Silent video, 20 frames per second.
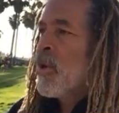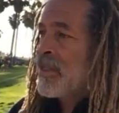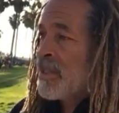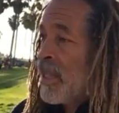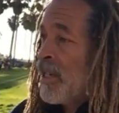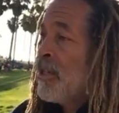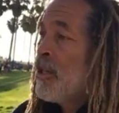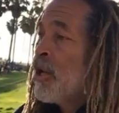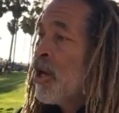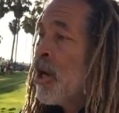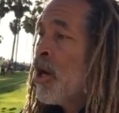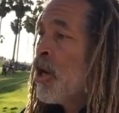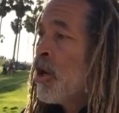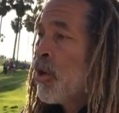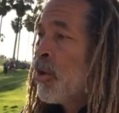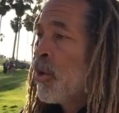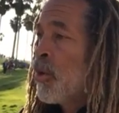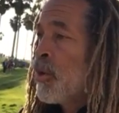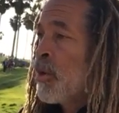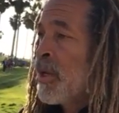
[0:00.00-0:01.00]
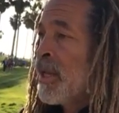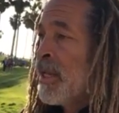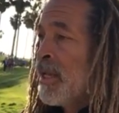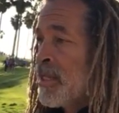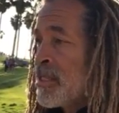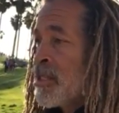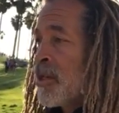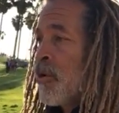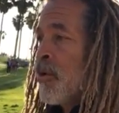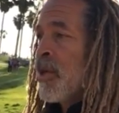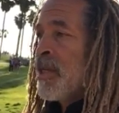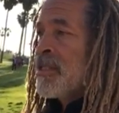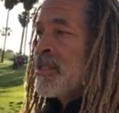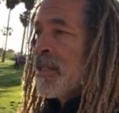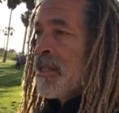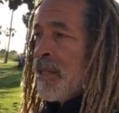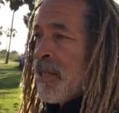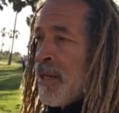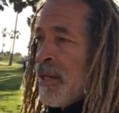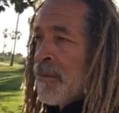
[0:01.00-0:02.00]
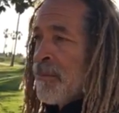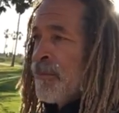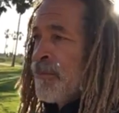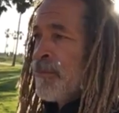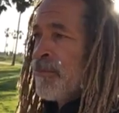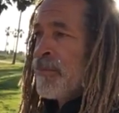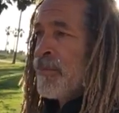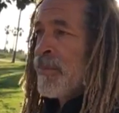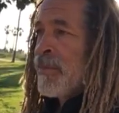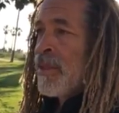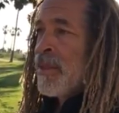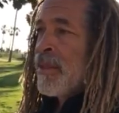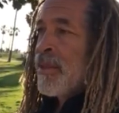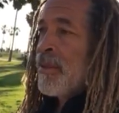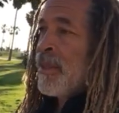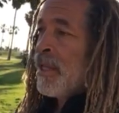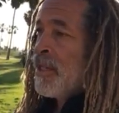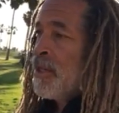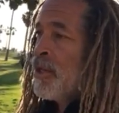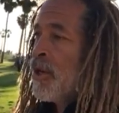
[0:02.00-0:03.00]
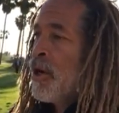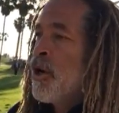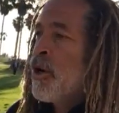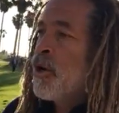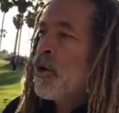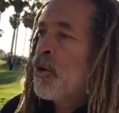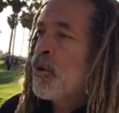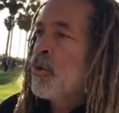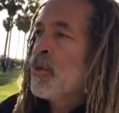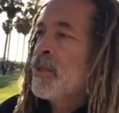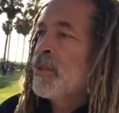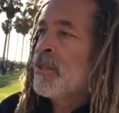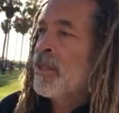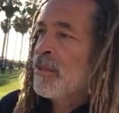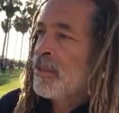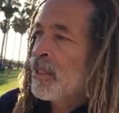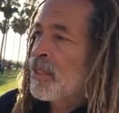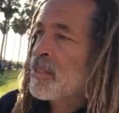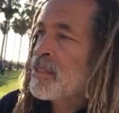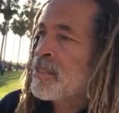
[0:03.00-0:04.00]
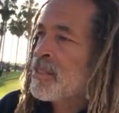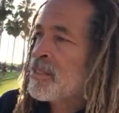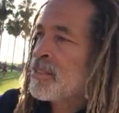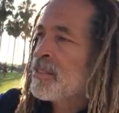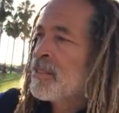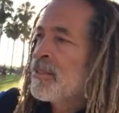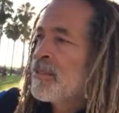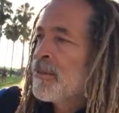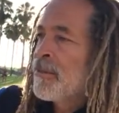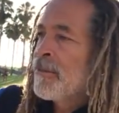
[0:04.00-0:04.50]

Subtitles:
what they know is going to come. They know that this